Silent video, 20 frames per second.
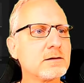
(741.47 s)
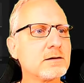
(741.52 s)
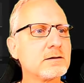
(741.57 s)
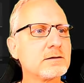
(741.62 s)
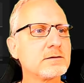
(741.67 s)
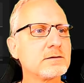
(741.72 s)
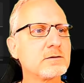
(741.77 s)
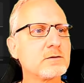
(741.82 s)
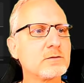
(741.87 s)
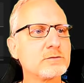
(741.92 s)

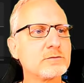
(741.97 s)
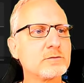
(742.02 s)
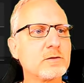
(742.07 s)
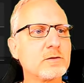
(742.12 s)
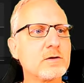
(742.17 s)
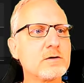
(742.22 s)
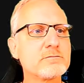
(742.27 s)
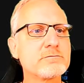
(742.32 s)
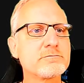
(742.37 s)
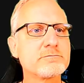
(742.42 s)
and go to
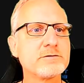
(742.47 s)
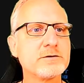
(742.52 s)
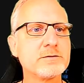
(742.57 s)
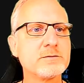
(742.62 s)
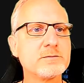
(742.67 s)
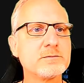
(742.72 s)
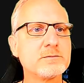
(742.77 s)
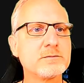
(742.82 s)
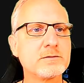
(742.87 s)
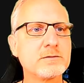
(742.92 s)

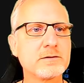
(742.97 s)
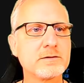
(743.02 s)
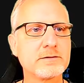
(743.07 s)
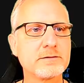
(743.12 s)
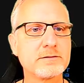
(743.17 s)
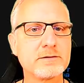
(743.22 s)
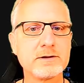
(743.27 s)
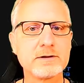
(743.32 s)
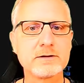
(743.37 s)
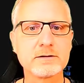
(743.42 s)
overview,
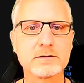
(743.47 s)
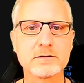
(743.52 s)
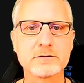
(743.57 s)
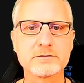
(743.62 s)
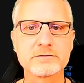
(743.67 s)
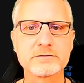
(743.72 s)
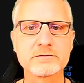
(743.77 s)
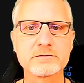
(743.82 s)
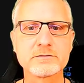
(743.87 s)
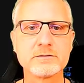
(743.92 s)

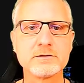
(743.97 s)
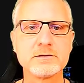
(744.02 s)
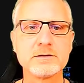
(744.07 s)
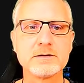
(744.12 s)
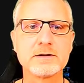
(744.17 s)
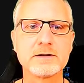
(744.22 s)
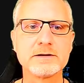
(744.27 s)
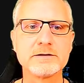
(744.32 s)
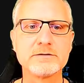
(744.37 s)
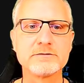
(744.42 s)
decons,
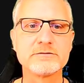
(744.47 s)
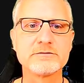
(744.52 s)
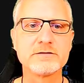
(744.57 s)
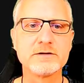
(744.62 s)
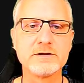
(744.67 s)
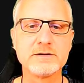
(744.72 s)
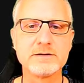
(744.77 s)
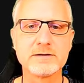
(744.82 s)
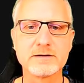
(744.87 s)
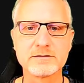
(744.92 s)
and you
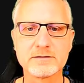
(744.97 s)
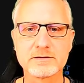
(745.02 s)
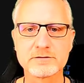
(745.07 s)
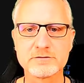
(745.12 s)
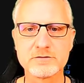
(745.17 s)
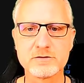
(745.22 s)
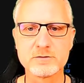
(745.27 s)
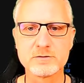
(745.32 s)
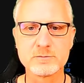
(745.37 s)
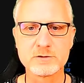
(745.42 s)
see that there's
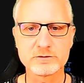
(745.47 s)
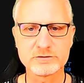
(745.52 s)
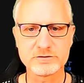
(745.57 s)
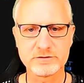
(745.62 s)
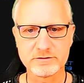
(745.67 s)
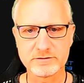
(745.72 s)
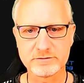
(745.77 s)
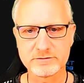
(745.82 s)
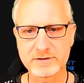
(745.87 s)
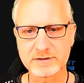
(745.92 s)
no
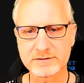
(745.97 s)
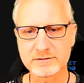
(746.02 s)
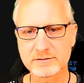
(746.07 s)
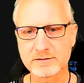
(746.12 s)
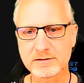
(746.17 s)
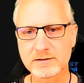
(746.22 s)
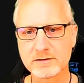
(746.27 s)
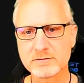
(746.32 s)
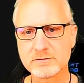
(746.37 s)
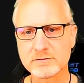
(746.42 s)
motion detected
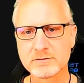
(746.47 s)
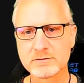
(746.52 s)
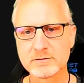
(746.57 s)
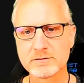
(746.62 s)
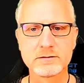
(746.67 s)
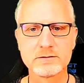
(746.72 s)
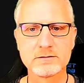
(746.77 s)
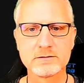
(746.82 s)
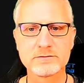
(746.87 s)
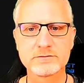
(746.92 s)
now.
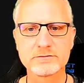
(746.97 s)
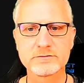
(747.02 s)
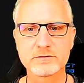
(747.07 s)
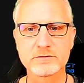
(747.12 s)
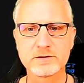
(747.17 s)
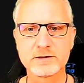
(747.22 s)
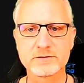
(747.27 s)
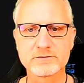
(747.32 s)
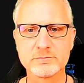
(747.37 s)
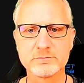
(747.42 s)
So
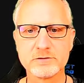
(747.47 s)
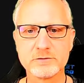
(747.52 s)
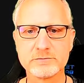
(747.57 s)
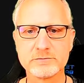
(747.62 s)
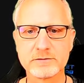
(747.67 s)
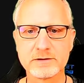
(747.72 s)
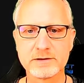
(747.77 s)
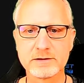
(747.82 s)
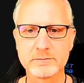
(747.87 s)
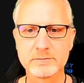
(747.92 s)
let's move
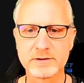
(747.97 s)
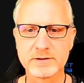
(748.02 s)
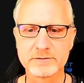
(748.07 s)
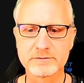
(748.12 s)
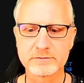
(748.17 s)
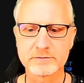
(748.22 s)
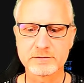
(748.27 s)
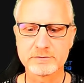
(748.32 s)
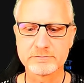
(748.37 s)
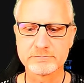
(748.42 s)
a little bit
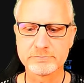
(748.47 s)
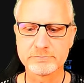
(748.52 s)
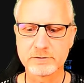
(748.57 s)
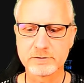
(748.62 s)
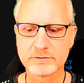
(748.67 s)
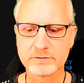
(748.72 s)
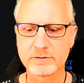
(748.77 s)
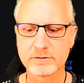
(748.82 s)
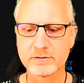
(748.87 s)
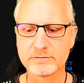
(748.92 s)
in
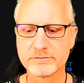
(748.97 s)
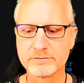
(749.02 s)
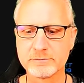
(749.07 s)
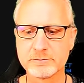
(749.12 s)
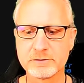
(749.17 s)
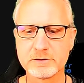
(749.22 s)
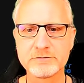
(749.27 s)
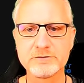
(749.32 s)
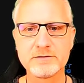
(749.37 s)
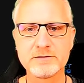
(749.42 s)
front of the
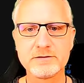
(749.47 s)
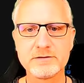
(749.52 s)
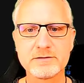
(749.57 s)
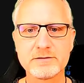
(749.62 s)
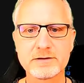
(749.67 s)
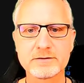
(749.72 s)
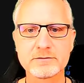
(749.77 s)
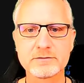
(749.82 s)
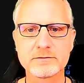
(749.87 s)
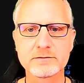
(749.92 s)
motion
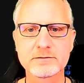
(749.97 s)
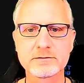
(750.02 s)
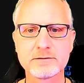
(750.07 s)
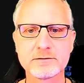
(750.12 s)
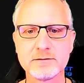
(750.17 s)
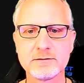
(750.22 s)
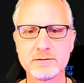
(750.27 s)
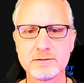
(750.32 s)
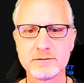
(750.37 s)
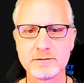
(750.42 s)
detector.
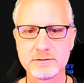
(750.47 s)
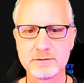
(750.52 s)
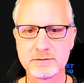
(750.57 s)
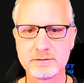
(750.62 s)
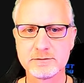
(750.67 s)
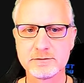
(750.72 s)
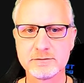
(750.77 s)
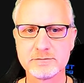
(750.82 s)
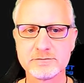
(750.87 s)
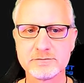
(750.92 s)

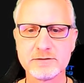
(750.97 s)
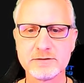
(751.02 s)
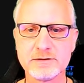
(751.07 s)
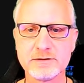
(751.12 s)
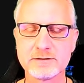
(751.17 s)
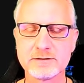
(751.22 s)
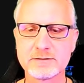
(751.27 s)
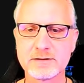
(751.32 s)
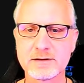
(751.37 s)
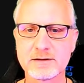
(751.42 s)
You see
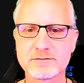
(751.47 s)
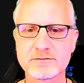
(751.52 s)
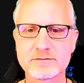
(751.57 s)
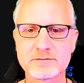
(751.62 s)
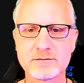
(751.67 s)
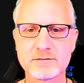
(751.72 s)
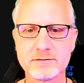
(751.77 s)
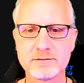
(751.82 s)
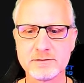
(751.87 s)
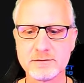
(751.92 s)
it gets
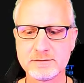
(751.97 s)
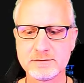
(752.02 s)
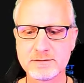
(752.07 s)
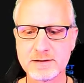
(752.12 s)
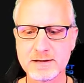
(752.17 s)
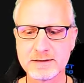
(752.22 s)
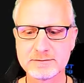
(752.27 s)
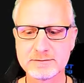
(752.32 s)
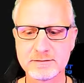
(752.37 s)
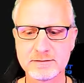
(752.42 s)

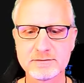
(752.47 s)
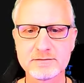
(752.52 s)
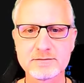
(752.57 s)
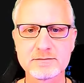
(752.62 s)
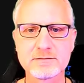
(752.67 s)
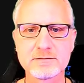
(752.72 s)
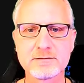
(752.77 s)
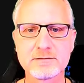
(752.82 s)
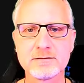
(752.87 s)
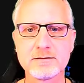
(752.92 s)
detected,
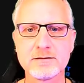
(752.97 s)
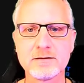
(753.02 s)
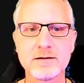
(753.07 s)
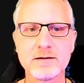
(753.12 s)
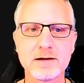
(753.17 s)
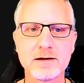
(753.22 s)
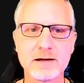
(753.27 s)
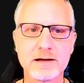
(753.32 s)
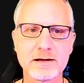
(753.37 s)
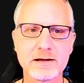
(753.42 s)

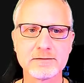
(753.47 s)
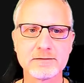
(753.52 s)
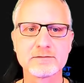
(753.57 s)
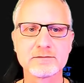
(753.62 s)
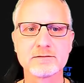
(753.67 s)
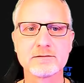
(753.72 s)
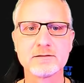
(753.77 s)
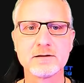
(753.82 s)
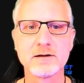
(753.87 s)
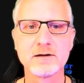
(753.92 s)
and
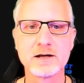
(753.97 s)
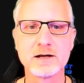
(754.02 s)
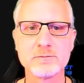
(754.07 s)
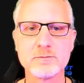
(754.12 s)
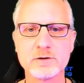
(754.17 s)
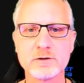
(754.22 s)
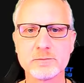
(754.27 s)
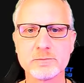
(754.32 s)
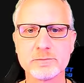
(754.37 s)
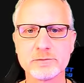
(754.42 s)
the light
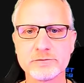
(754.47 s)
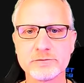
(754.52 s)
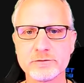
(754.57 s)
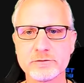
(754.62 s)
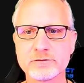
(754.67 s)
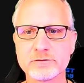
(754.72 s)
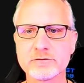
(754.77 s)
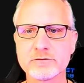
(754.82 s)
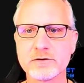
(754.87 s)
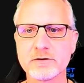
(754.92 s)
bulb
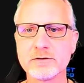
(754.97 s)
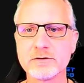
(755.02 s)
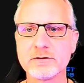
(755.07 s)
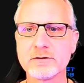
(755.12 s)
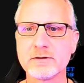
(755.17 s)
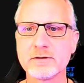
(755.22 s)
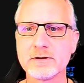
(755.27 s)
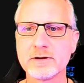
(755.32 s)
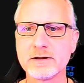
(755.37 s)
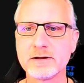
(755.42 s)
turns on,
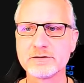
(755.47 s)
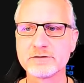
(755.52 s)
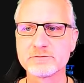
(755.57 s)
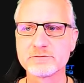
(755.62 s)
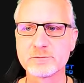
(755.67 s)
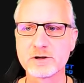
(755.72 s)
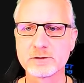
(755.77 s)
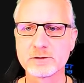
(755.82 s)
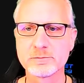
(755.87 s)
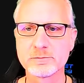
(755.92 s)
and the
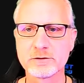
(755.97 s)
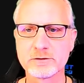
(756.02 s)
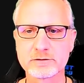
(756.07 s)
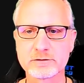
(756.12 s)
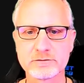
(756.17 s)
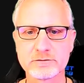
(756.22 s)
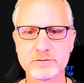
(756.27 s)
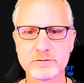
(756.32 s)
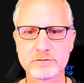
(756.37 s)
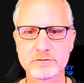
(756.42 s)
smart plug
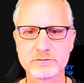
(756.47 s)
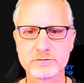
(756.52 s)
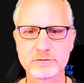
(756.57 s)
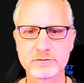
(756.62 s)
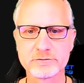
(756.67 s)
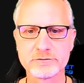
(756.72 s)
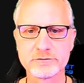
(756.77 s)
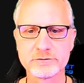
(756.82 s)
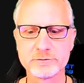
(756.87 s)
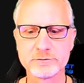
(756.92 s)
turns
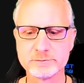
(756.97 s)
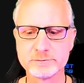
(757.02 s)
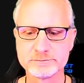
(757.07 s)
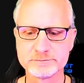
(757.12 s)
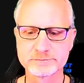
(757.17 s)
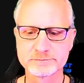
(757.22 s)
on too.